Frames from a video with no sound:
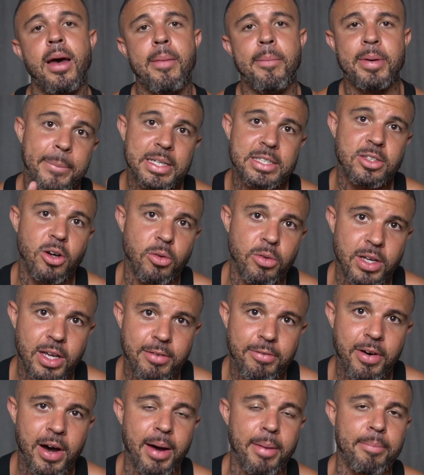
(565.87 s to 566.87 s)
But don't
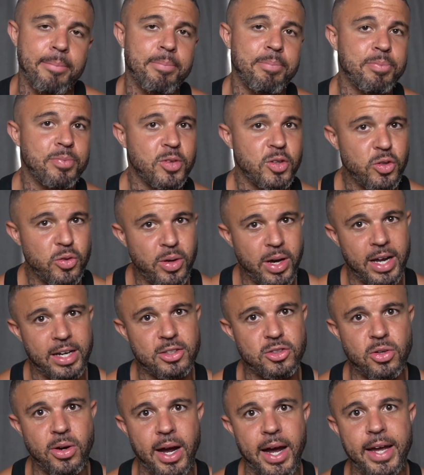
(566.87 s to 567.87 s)
give up. You gotta
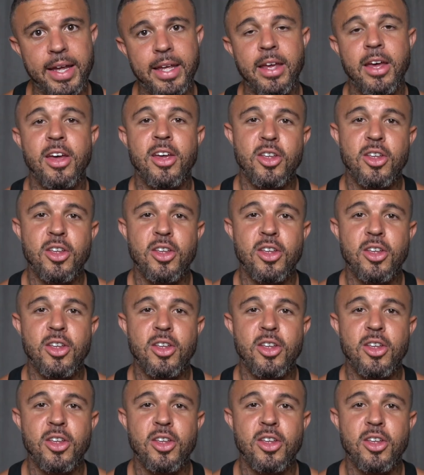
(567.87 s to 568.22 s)
try.